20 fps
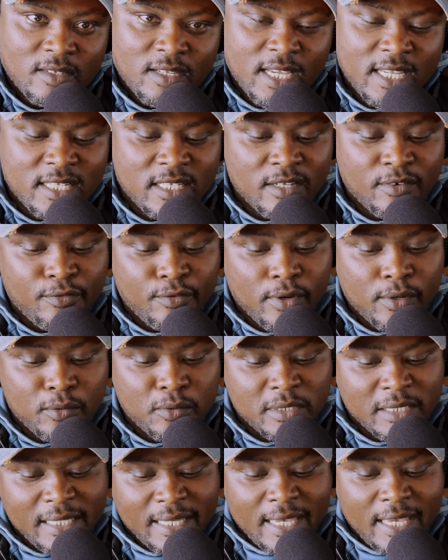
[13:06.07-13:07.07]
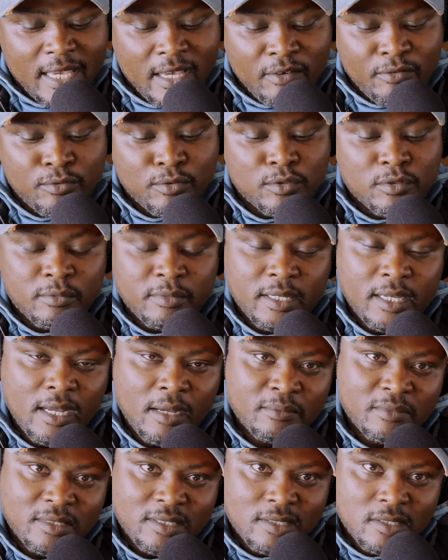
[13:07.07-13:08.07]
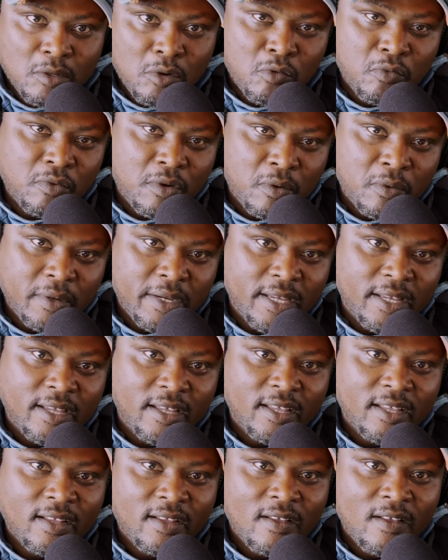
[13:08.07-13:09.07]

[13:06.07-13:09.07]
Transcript: And if we are not careful to become self-aware,